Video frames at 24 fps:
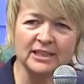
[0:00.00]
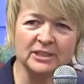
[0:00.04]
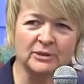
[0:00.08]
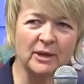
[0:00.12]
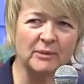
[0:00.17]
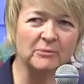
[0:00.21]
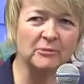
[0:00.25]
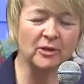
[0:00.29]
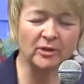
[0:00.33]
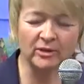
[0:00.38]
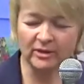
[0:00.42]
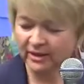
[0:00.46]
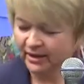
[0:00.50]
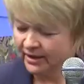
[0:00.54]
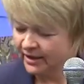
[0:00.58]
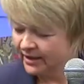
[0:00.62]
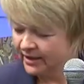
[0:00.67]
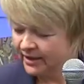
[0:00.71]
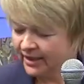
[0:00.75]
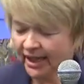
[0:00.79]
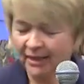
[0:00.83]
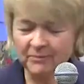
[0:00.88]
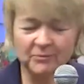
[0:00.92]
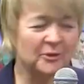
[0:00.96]
So I'm not
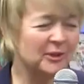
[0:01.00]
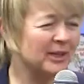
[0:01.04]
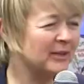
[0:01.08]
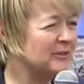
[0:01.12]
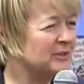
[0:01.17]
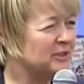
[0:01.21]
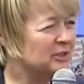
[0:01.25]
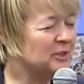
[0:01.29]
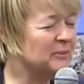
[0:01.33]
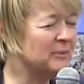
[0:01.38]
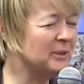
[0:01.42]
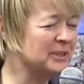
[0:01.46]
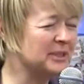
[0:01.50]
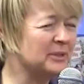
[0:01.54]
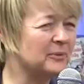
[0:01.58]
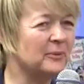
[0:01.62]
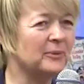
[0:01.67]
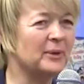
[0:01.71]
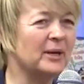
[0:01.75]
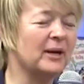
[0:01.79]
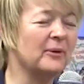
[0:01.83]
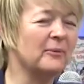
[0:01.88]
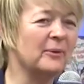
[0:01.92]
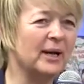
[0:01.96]
I'm not giving too much aw
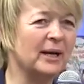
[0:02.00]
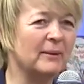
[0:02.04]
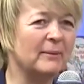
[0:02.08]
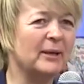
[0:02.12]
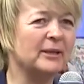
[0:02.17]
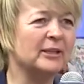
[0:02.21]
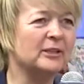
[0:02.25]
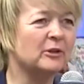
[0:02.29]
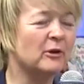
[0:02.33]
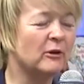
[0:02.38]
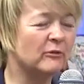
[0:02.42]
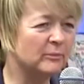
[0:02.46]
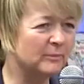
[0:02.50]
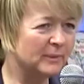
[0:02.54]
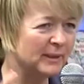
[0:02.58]
away about the novel,